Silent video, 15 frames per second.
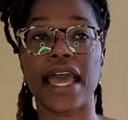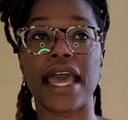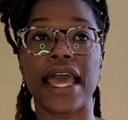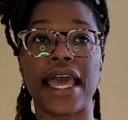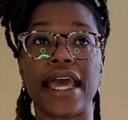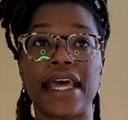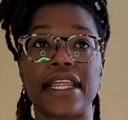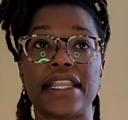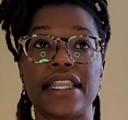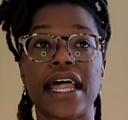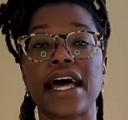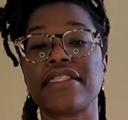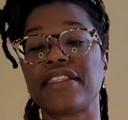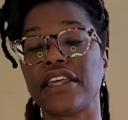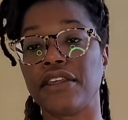And
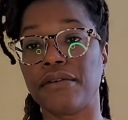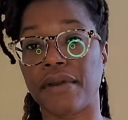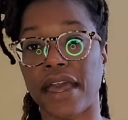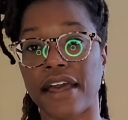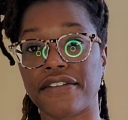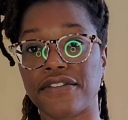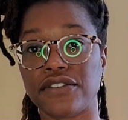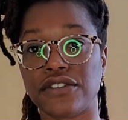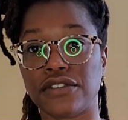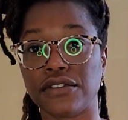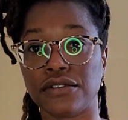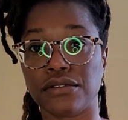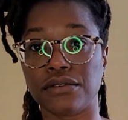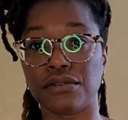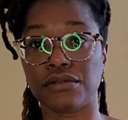not that you don't have
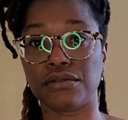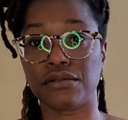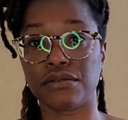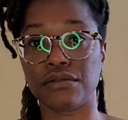to,